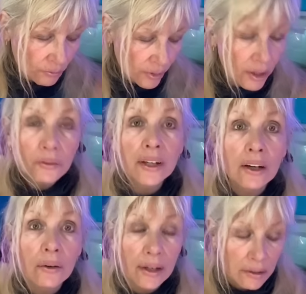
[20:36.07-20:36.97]
Rio
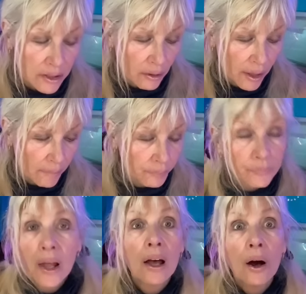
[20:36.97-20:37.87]
Rico, Arizona.
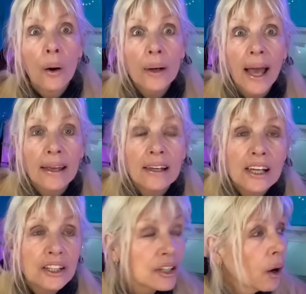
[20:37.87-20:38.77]
Okay.
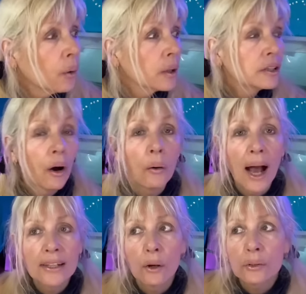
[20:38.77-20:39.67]
So, no,
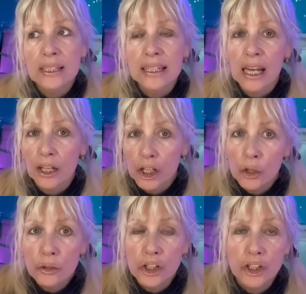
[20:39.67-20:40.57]
I don't see a
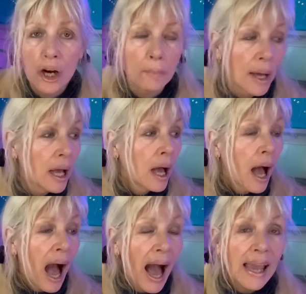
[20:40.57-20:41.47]
huge jump.
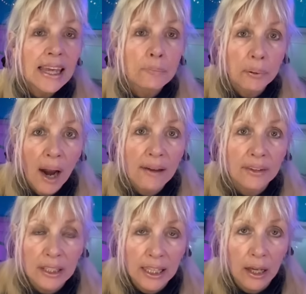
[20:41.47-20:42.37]
I get
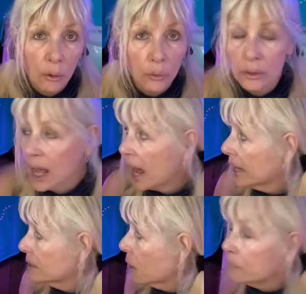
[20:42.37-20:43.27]
privately owned.
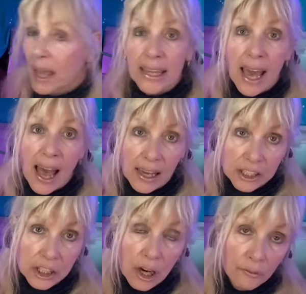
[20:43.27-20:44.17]
I pay
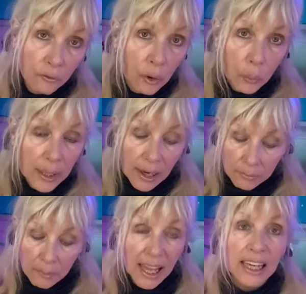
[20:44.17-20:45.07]
cash for
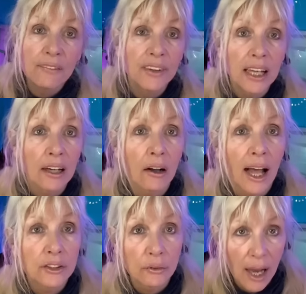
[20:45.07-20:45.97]
whatever, any vehicle.
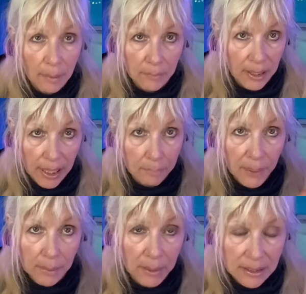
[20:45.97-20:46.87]
I do not get
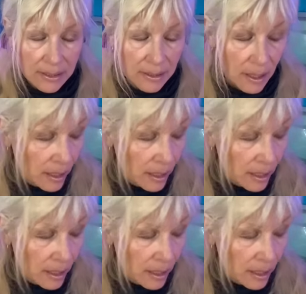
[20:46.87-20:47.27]
payments.